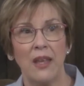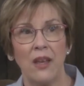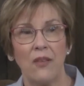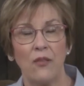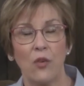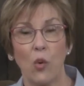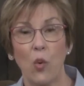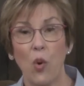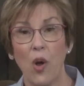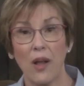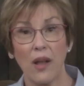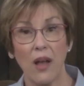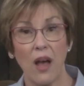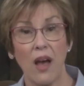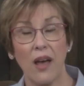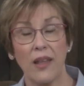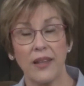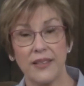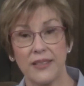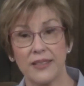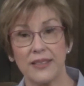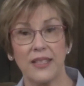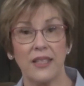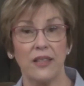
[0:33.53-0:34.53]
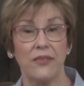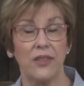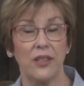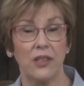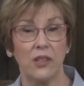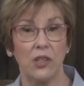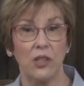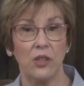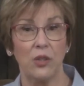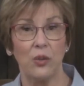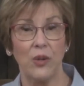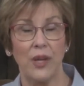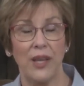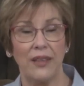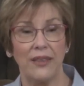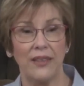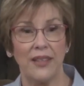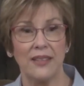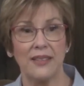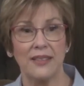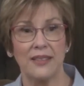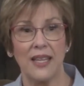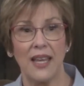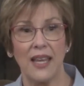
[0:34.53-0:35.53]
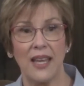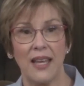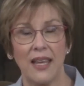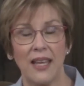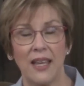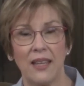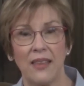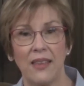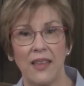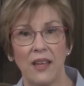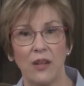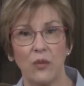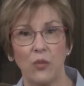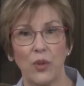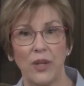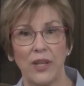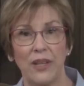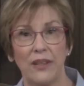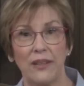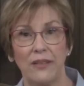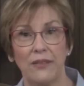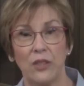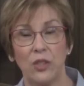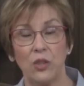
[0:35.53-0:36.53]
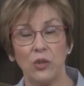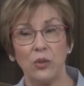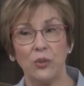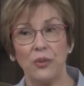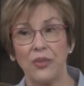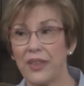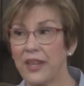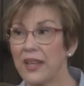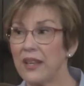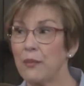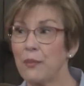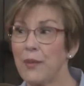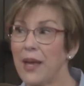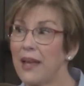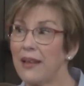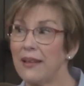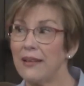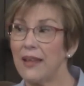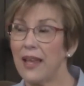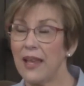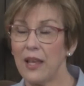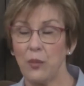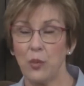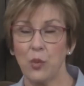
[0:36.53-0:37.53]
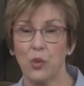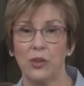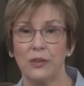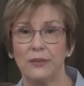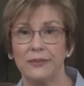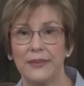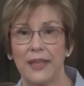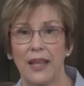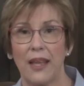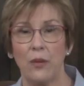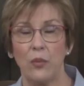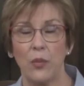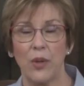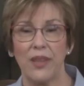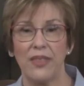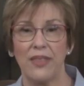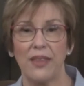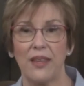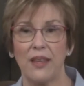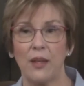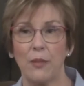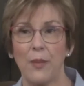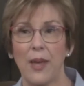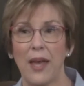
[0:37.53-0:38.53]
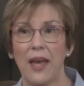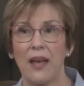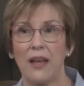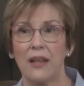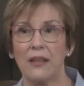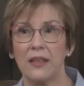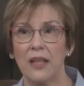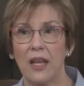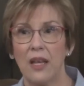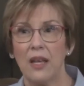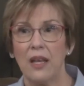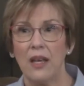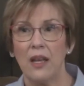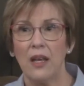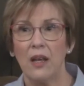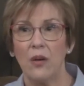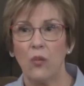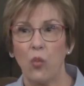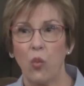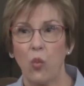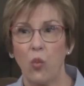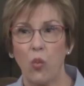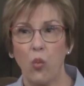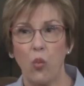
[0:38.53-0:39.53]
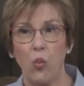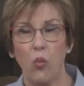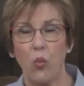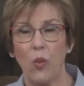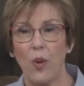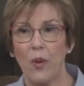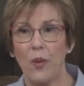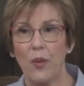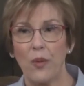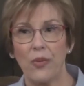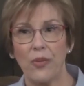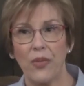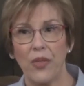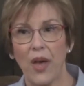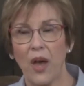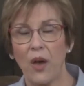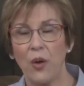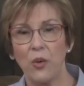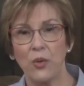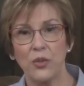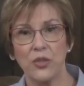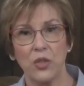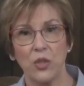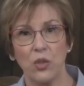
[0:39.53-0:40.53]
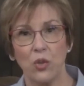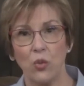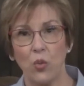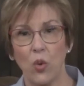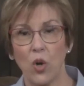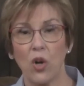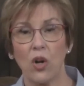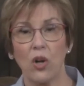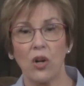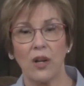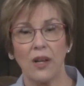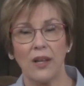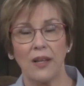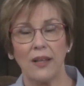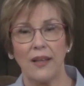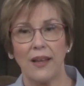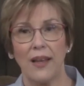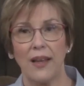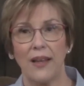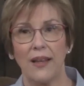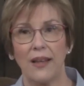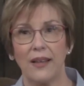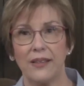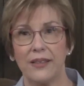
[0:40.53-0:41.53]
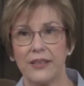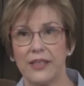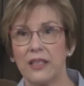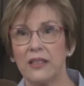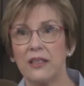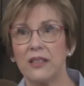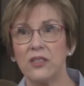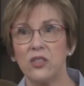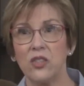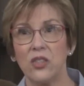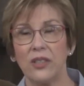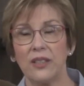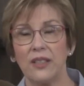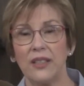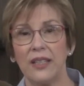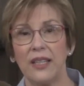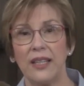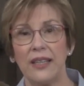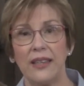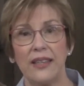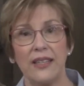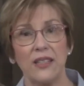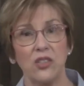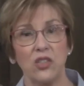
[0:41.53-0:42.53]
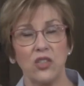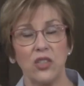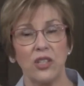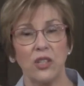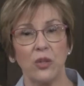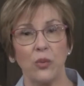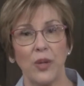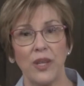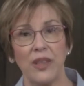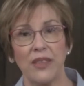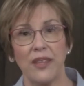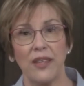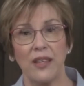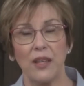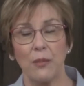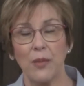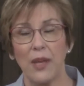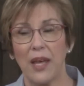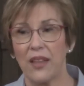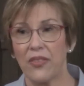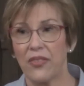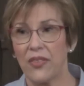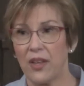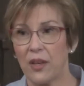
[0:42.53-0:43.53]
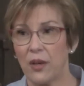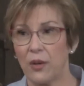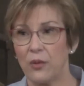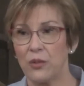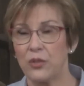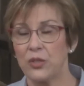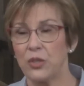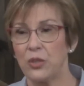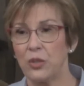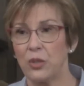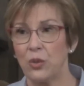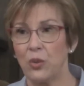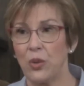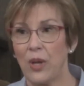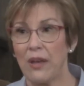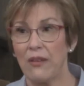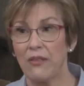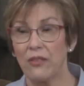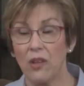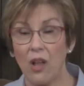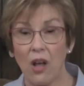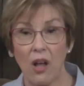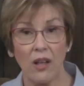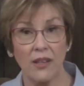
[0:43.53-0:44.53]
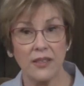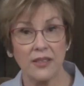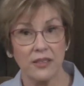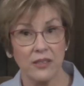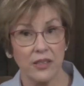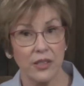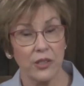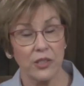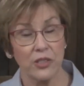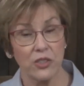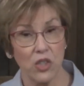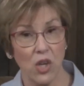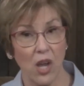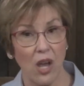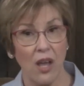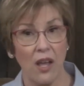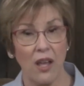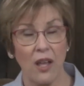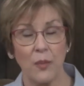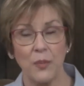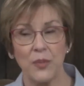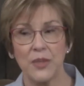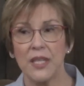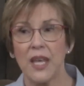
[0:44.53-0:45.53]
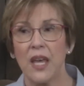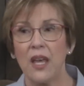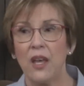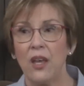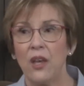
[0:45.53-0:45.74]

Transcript: for what God has given you and this day that we do think about labor and we think about those who work uh, diligently. This year we think about those who have lost their jobs,